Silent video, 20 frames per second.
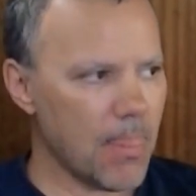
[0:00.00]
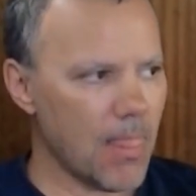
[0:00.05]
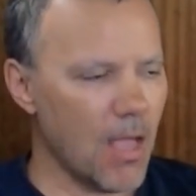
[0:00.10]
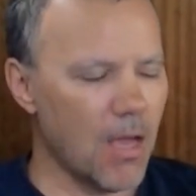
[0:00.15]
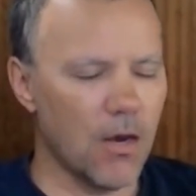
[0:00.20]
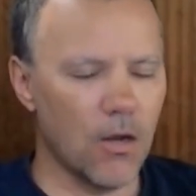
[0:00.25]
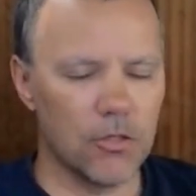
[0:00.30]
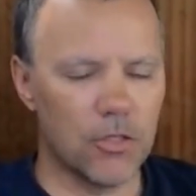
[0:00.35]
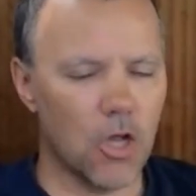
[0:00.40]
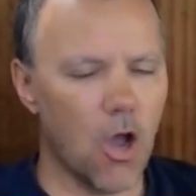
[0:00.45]

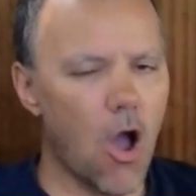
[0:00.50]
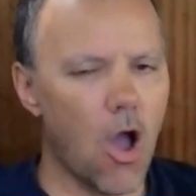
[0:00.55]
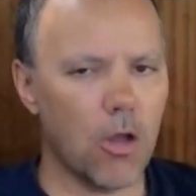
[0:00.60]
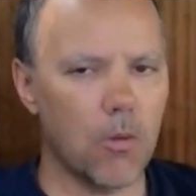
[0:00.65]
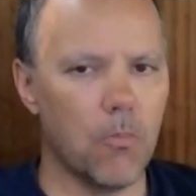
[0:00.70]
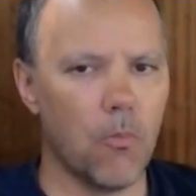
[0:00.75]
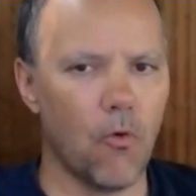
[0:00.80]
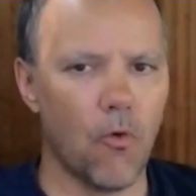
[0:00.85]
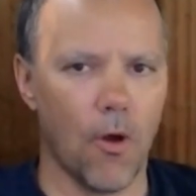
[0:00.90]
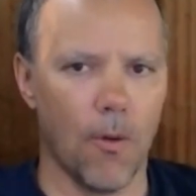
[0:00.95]
And I'll
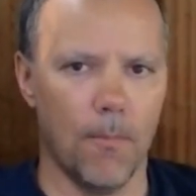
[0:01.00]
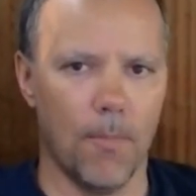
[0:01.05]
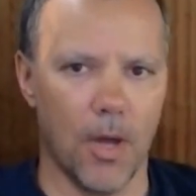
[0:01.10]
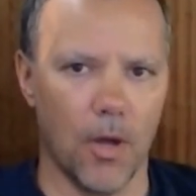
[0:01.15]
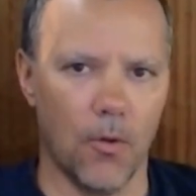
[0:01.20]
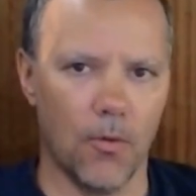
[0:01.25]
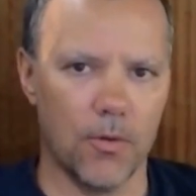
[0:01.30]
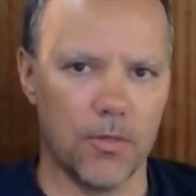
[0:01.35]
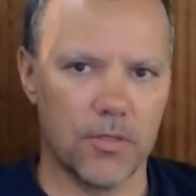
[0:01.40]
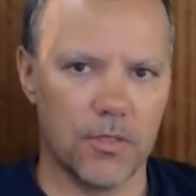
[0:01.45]
talk more
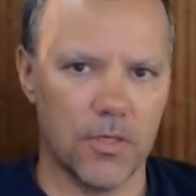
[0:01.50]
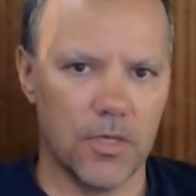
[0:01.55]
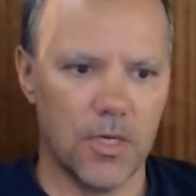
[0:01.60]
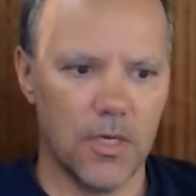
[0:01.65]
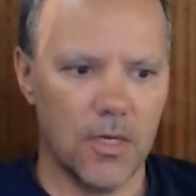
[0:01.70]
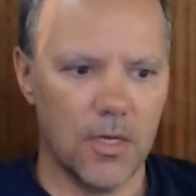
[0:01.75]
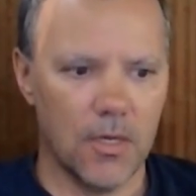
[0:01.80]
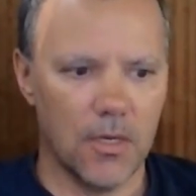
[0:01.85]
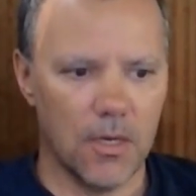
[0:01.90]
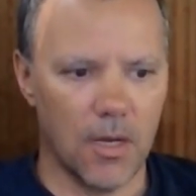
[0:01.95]
about
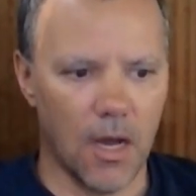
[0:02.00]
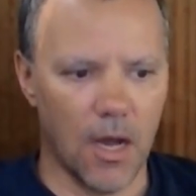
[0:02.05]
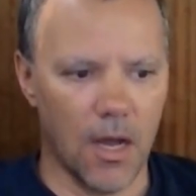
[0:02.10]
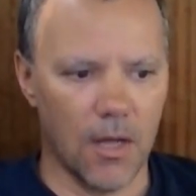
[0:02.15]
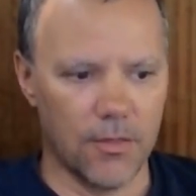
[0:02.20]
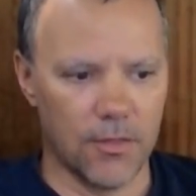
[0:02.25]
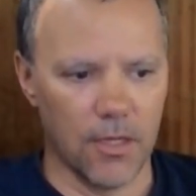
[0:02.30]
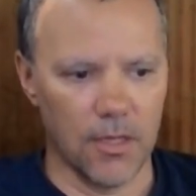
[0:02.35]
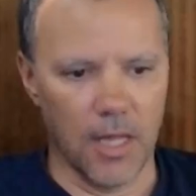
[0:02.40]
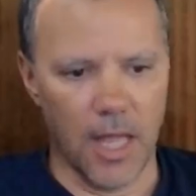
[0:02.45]

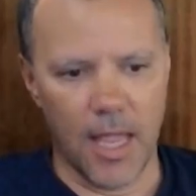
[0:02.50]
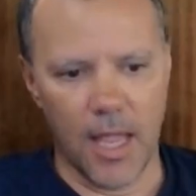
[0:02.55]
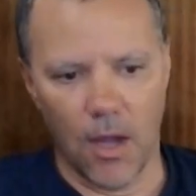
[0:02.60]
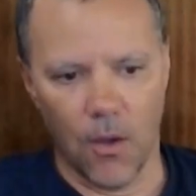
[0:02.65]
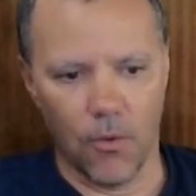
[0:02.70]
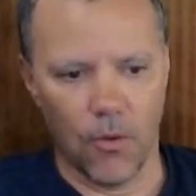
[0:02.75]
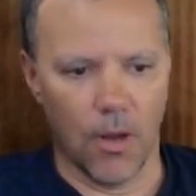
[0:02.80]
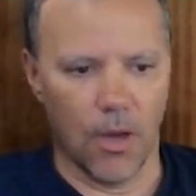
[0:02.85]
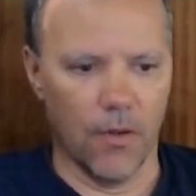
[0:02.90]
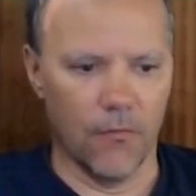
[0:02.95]
the
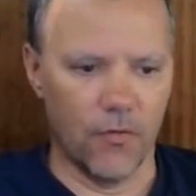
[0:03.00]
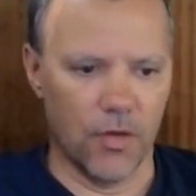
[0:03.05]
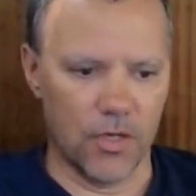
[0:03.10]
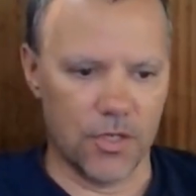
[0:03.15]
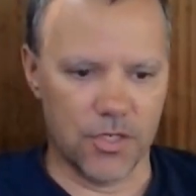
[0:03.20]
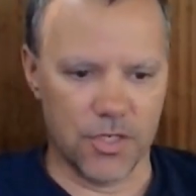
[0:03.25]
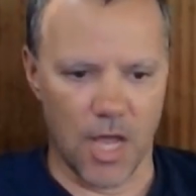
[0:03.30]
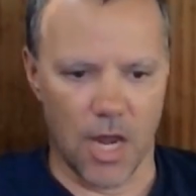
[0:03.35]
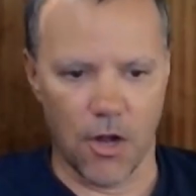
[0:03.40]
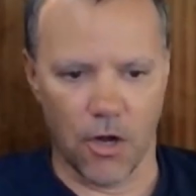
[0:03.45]
layout of a
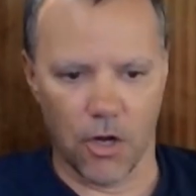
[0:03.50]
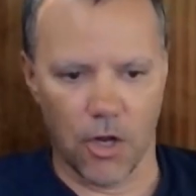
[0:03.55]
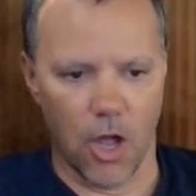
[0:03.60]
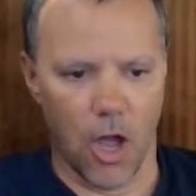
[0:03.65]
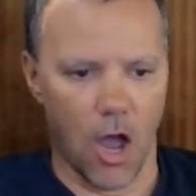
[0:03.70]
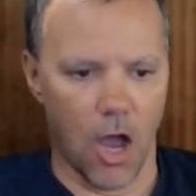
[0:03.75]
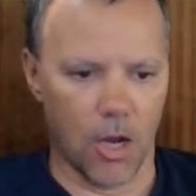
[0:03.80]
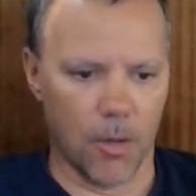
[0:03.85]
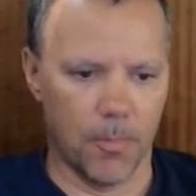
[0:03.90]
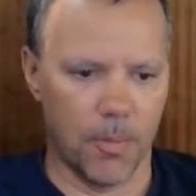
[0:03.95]
center
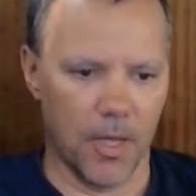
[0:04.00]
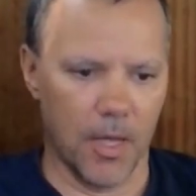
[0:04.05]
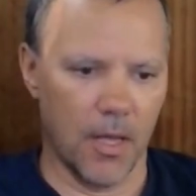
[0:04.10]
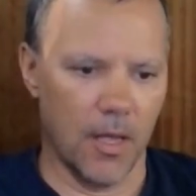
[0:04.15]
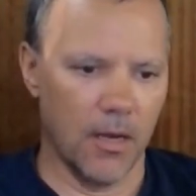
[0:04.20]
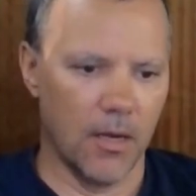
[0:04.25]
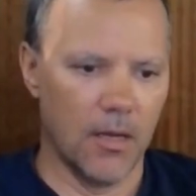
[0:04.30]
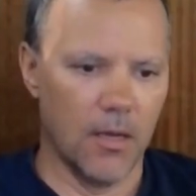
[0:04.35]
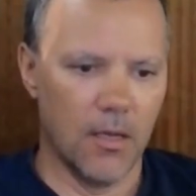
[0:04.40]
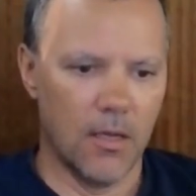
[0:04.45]

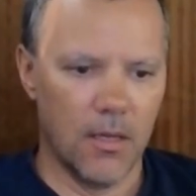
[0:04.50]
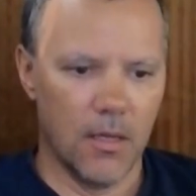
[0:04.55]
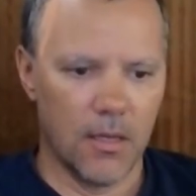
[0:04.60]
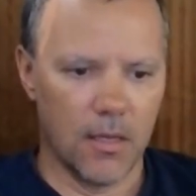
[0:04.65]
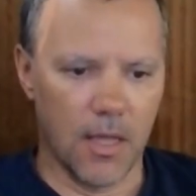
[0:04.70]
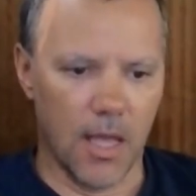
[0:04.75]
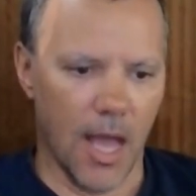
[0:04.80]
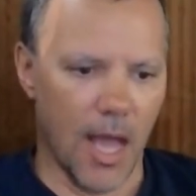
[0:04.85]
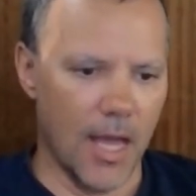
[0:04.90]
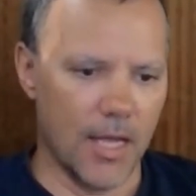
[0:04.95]
cockpit
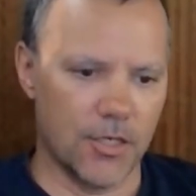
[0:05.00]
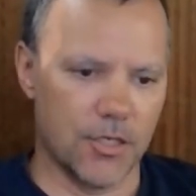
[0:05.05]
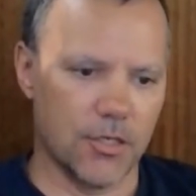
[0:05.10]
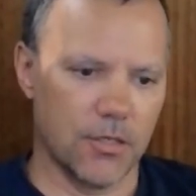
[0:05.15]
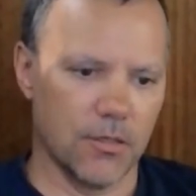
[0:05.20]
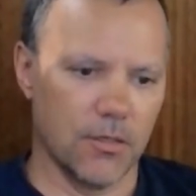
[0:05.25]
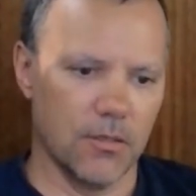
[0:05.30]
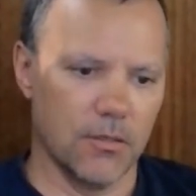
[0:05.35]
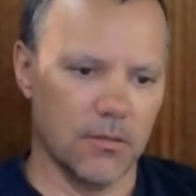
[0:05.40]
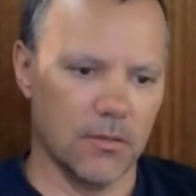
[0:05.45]

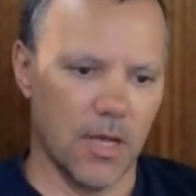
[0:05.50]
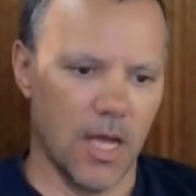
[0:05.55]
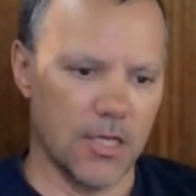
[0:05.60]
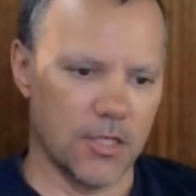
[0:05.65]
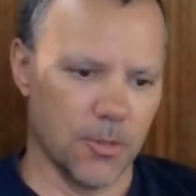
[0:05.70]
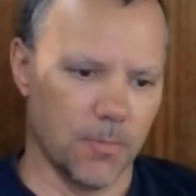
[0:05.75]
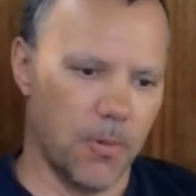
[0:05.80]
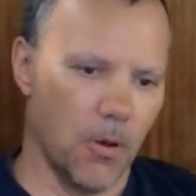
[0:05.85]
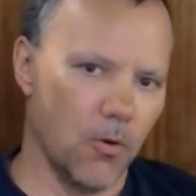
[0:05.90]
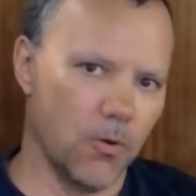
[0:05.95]
catch
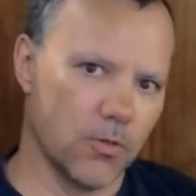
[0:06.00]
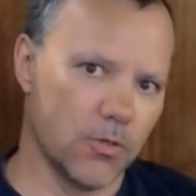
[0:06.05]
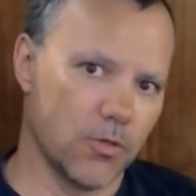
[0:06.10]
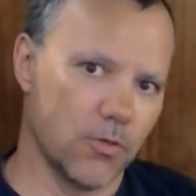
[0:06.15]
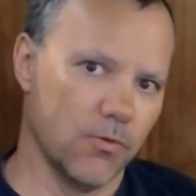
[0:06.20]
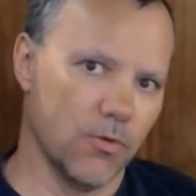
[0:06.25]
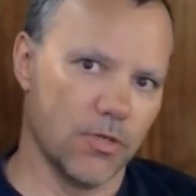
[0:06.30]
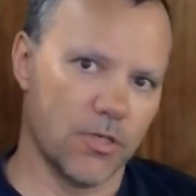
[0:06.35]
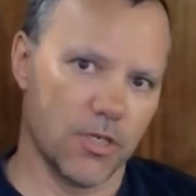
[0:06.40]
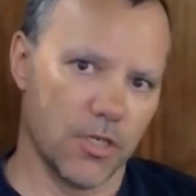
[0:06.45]
as opposed
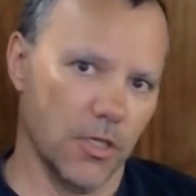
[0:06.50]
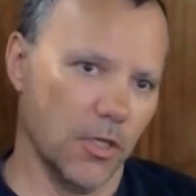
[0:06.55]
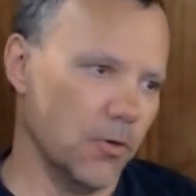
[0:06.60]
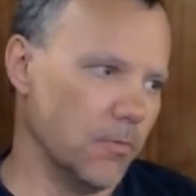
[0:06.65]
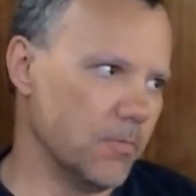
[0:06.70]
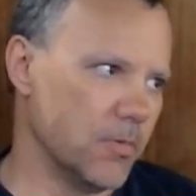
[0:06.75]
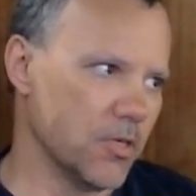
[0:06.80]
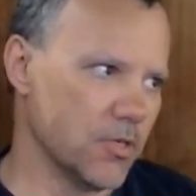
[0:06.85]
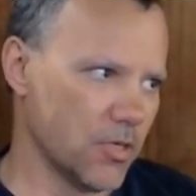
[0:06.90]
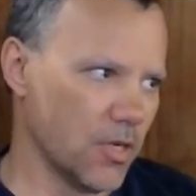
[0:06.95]
to a
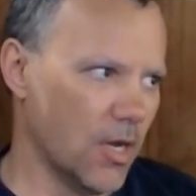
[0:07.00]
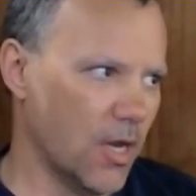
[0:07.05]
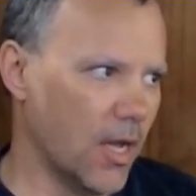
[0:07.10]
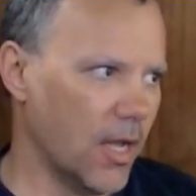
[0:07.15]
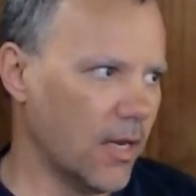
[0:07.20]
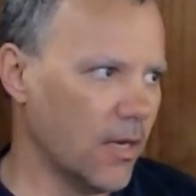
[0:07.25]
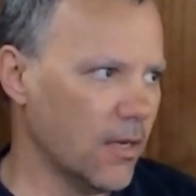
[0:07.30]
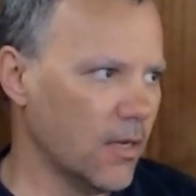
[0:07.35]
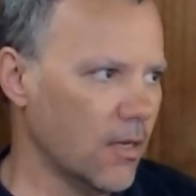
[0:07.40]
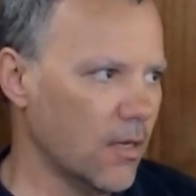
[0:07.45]
sloop design